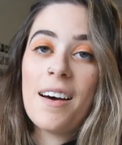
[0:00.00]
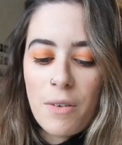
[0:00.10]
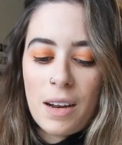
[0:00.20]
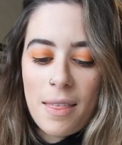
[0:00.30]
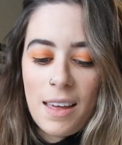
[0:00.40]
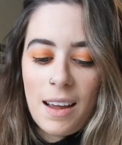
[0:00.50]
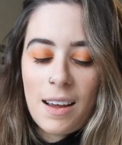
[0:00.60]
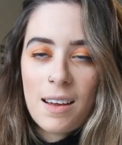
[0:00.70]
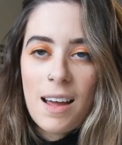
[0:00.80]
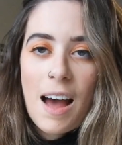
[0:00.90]
I really think
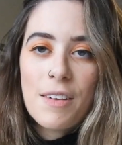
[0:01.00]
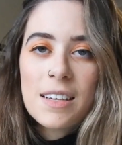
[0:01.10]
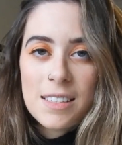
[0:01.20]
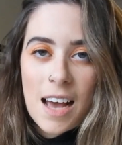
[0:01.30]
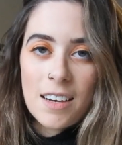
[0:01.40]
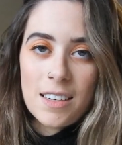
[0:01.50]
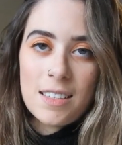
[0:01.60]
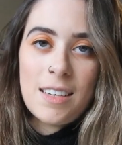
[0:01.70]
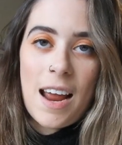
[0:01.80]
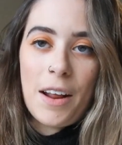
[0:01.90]
having a sound
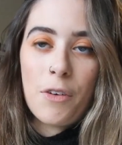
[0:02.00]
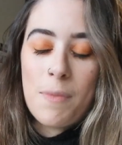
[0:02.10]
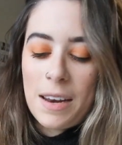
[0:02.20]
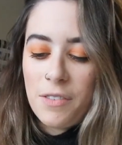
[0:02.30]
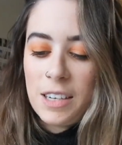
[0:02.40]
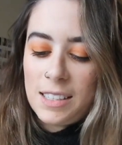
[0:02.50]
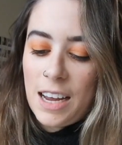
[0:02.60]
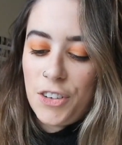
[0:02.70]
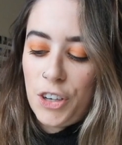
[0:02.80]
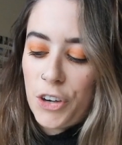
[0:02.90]
understanding of
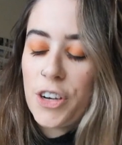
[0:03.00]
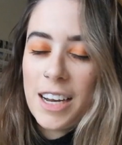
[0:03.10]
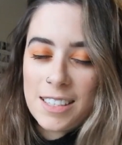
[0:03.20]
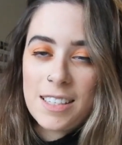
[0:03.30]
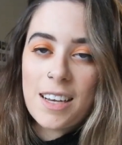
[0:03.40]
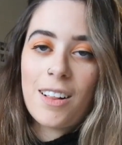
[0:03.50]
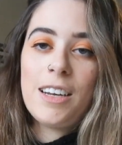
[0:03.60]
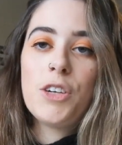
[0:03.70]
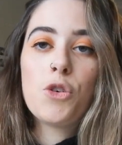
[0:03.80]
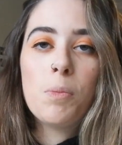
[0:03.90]
manifestation, you don't necessarily
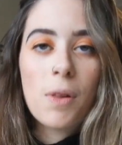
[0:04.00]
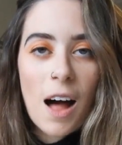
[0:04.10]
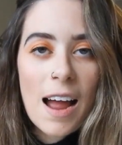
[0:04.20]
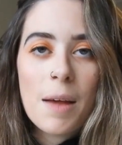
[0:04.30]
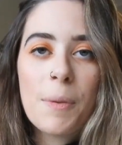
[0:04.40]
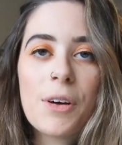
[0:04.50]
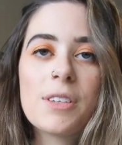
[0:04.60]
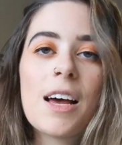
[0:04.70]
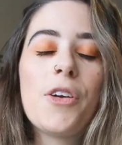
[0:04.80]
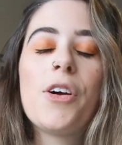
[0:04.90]
need to apply it,
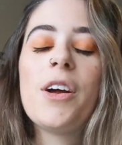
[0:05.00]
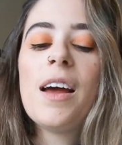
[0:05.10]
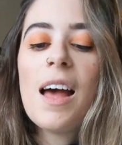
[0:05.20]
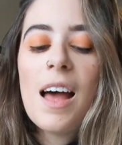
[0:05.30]
because I know